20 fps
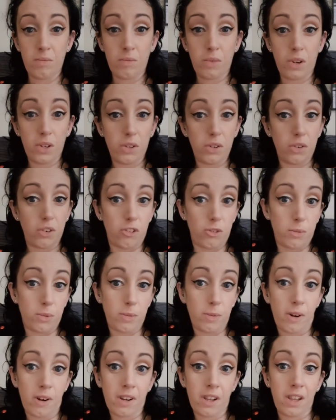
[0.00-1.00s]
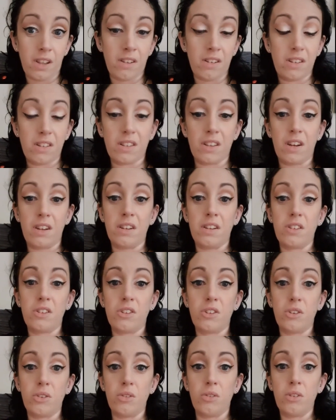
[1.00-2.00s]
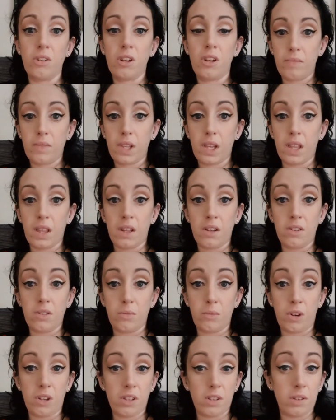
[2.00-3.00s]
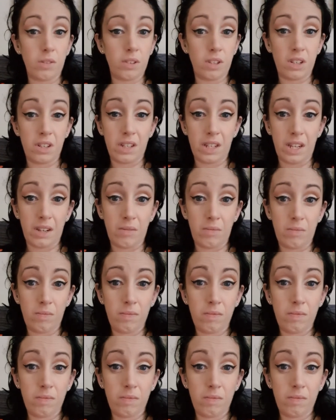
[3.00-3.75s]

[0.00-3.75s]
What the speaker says: went to a Christmas market and decided to get that done whilst I was in town.